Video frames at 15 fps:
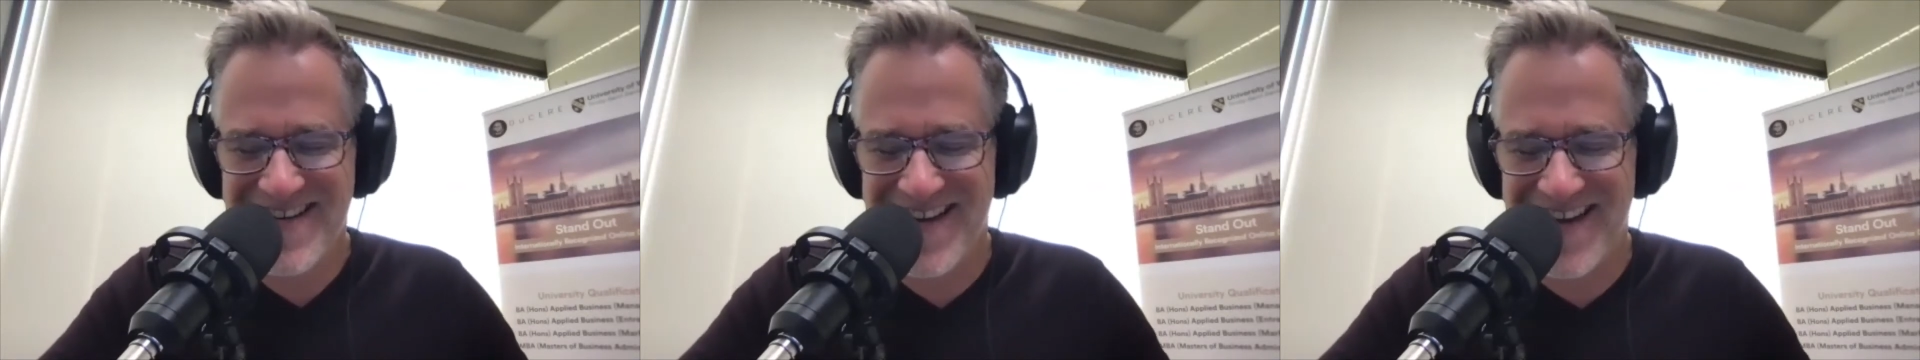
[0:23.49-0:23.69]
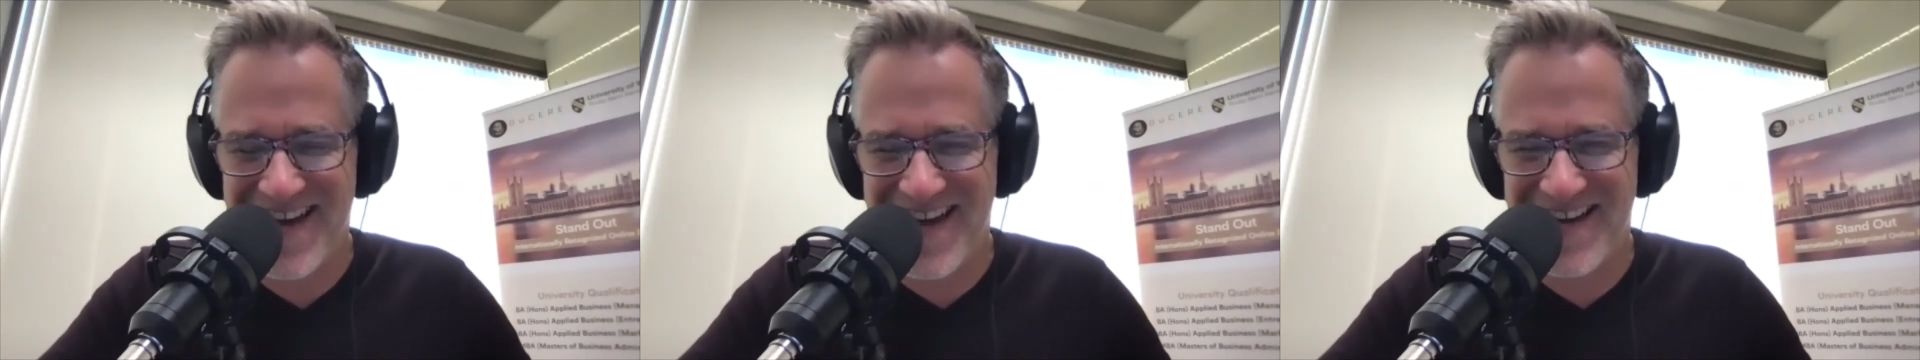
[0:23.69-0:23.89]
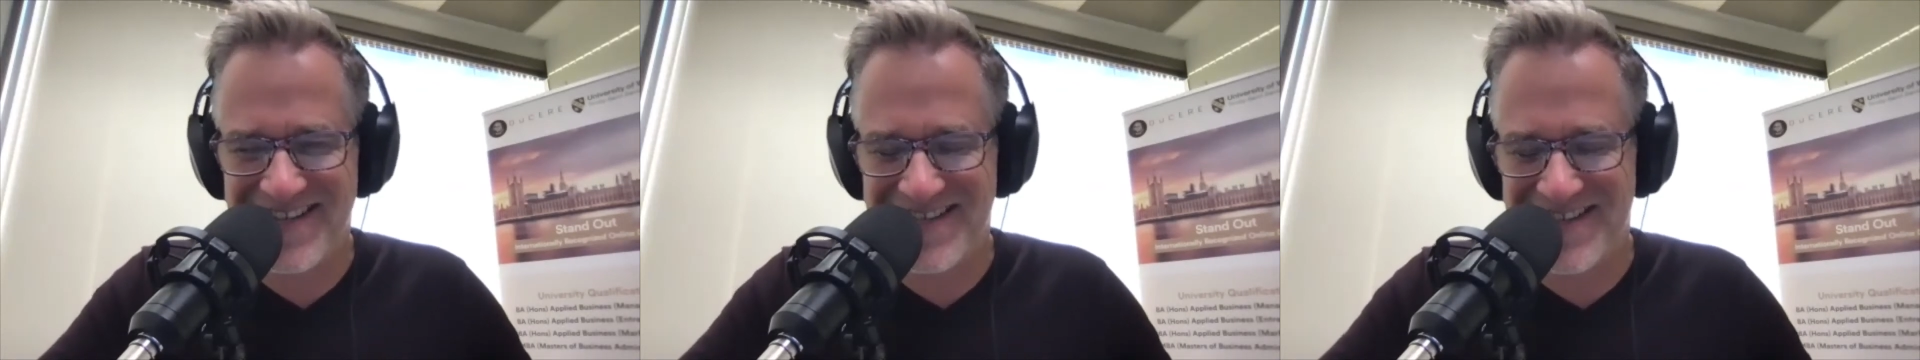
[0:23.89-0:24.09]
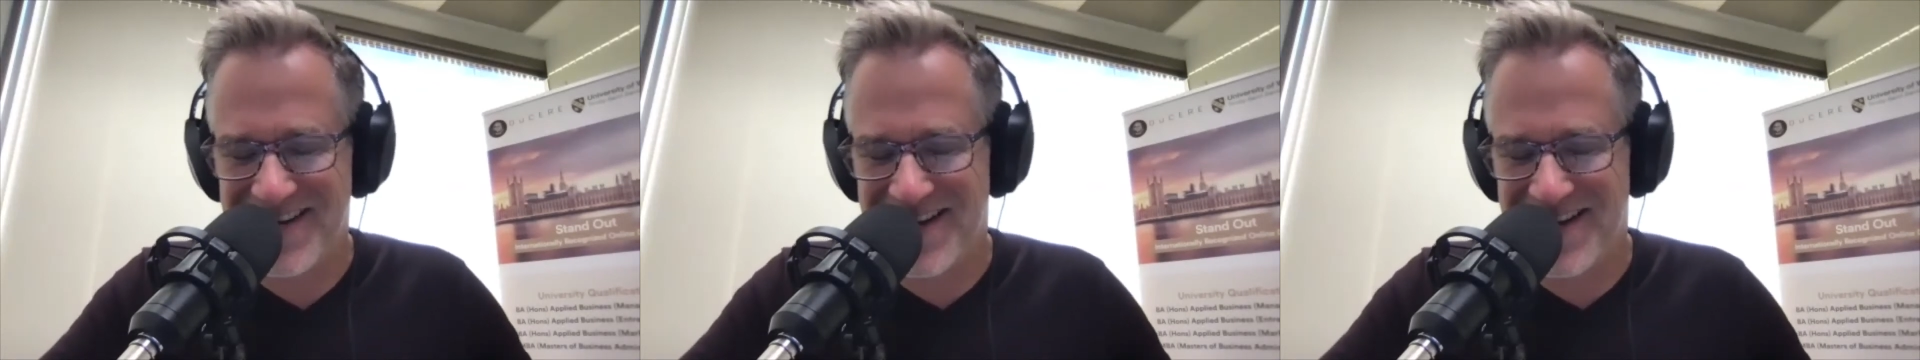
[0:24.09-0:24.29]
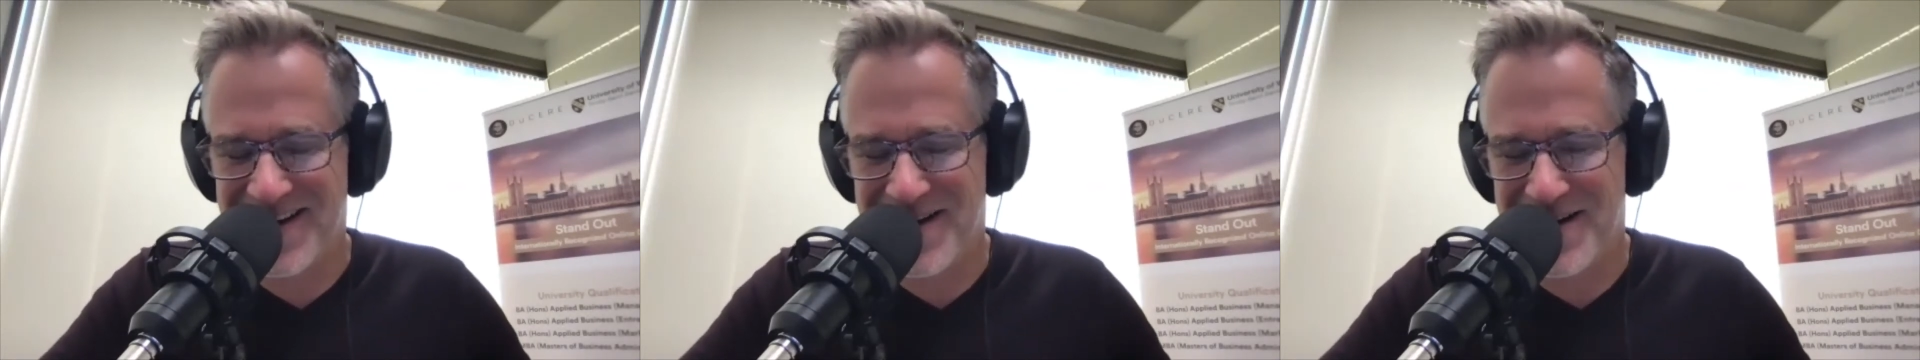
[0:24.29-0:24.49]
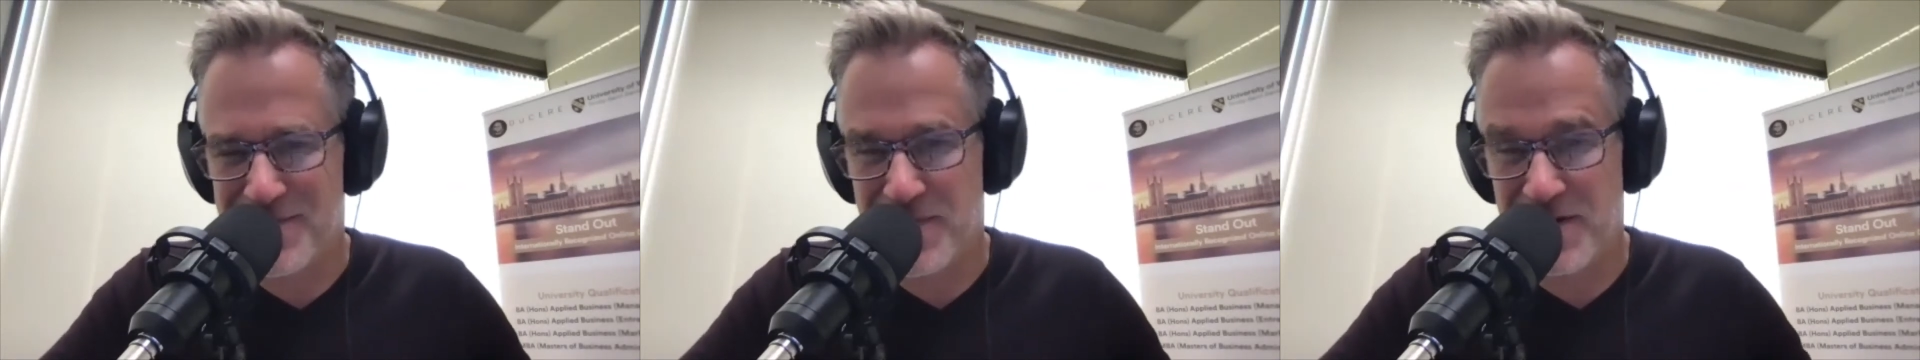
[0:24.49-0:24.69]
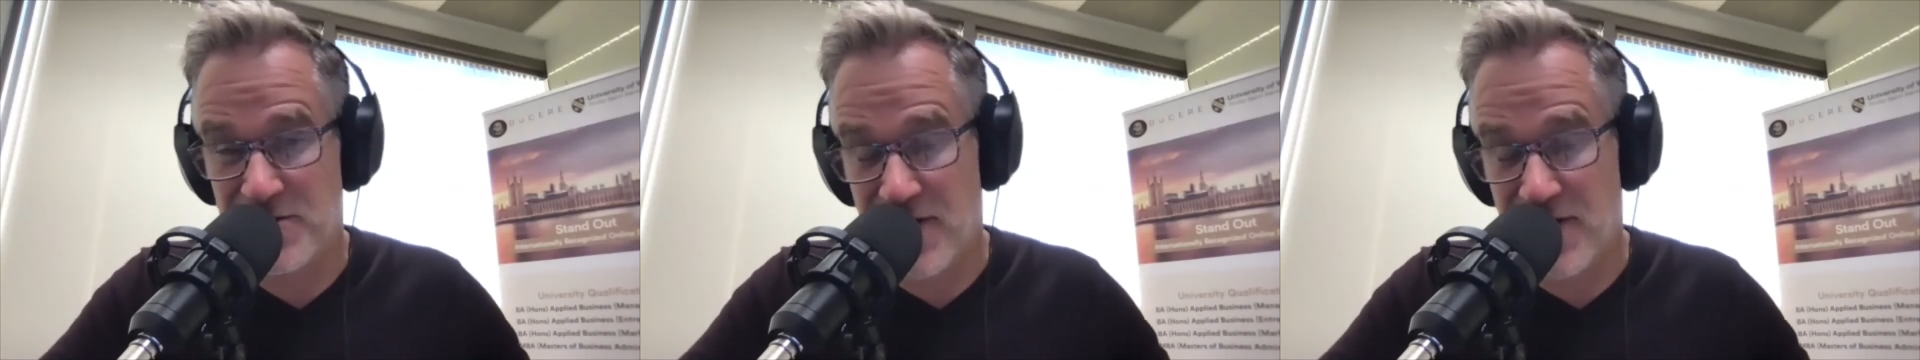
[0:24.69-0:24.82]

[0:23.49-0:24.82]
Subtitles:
but you're